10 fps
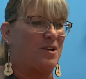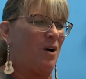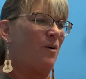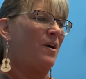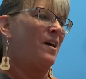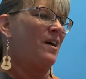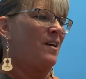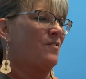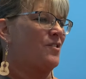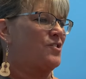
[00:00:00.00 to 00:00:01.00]
So
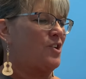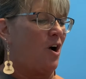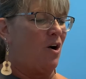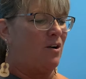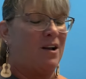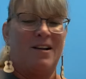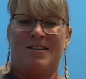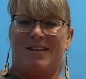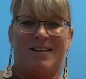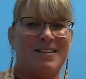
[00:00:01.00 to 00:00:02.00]
the song,
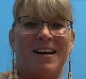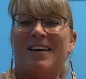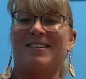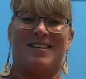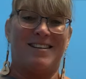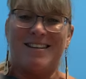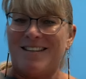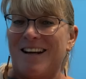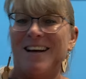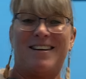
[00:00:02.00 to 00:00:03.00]
da da dun da da
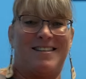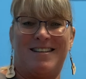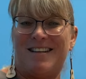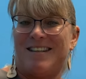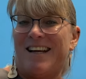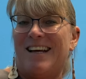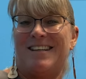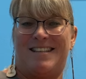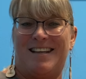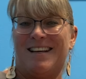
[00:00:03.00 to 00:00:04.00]
dun da da
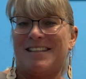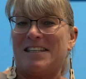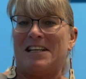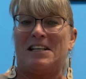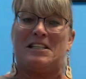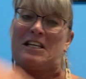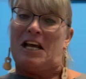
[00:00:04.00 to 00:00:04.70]
dun dun dun dun